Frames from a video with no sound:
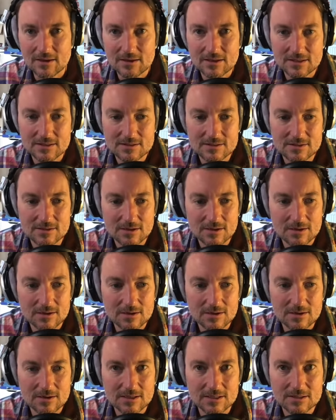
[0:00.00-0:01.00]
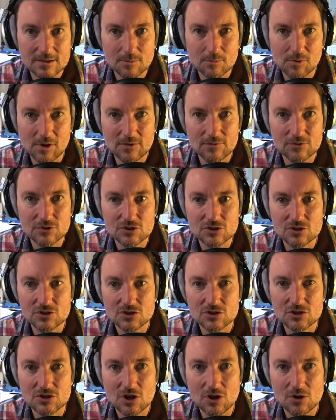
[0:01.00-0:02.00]
It's our breakfast
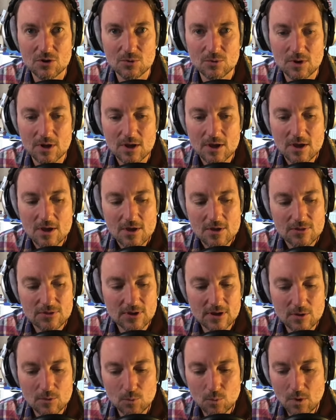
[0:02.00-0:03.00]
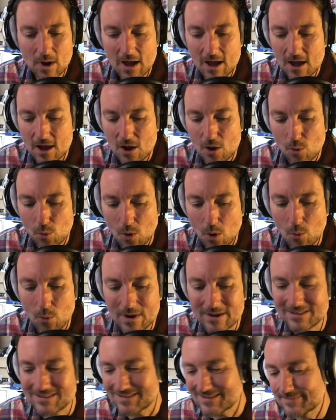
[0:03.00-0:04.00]
show thing where
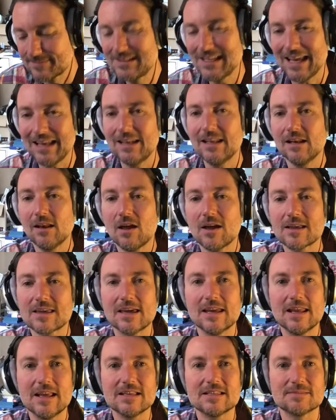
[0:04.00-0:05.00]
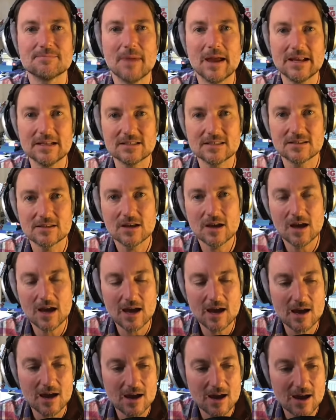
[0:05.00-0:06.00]
we tell it like it is, mate,
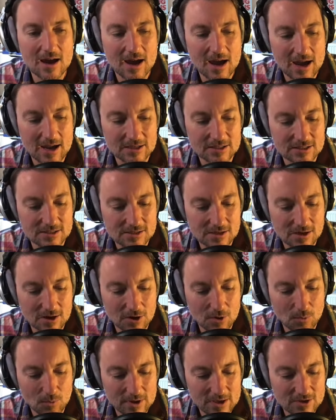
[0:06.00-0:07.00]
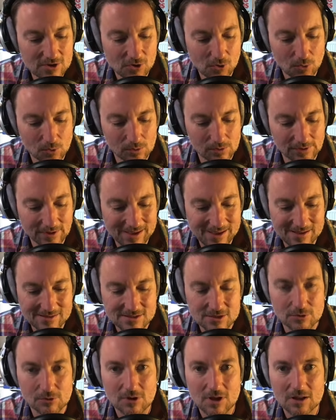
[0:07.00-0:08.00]
and we call the
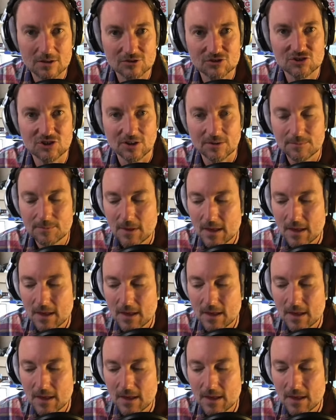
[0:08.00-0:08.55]
cancel culture